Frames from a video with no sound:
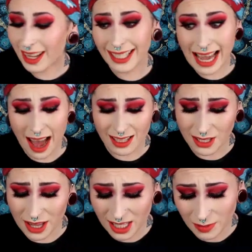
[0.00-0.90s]
Yeah,
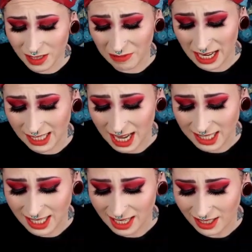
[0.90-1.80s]
so that smells
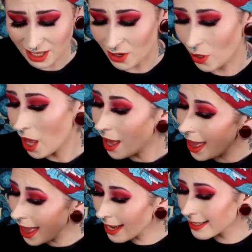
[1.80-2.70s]
fantastic, so
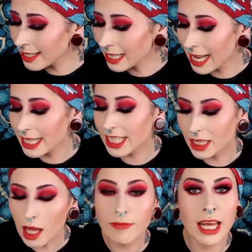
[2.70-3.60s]
excellent.
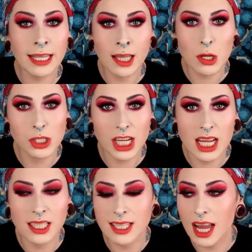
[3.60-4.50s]
Love getting
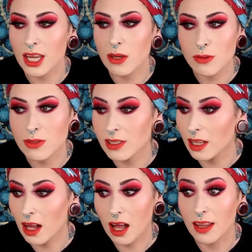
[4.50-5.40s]
lotions. I use
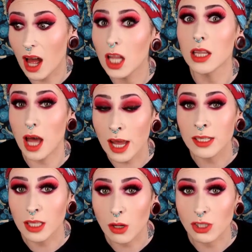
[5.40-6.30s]
a lot
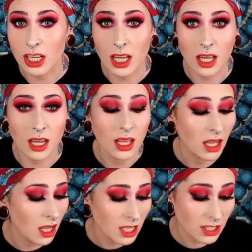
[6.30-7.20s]
of lotion,
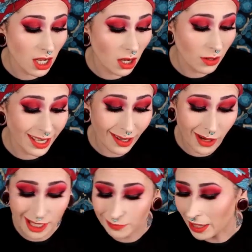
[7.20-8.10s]
so you know
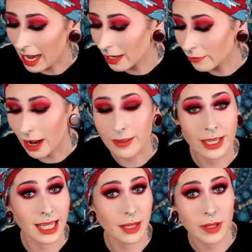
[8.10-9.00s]
what? I'd rather
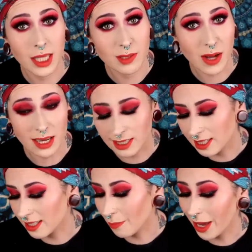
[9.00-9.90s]
get them in these
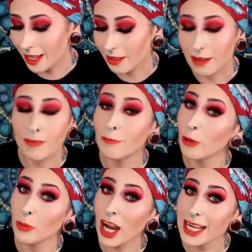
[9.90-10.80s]
boxes than pay the
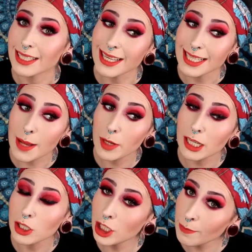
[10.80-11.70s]
full price because I'm a
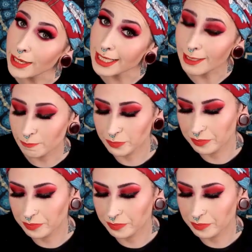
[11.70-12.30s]
little cheapies.